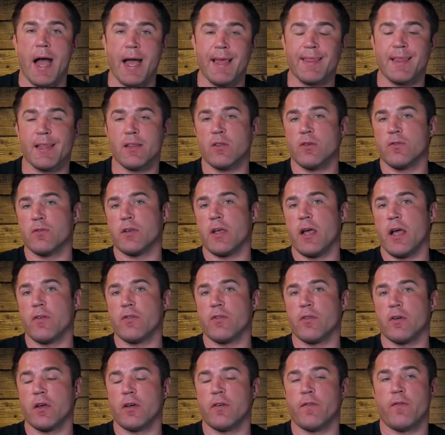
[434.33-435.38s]
I think those
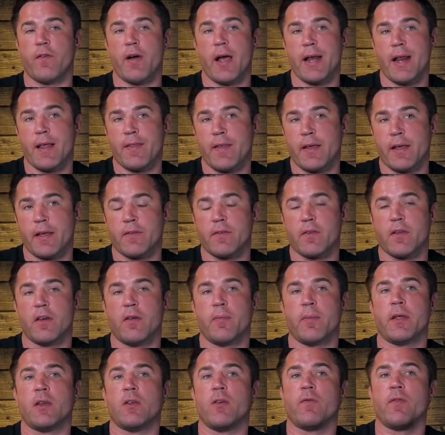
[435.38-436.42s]
guys are going to fight. I think it's going
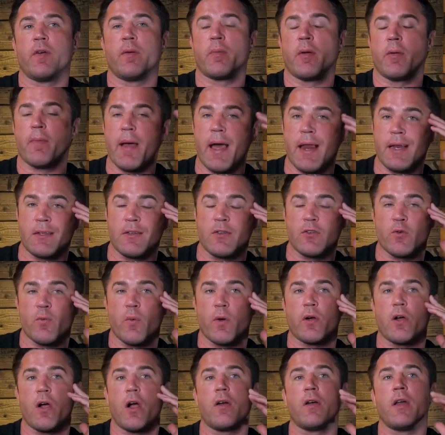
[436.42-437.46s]
to be in November at Madison
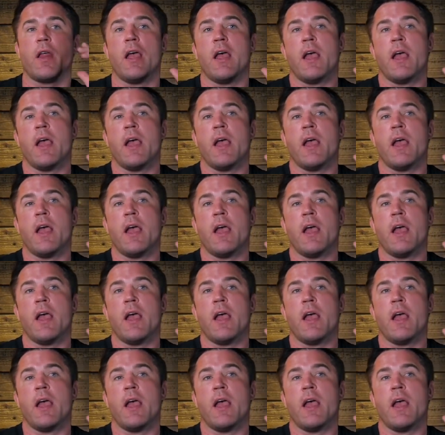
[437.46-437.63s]
Square Garden.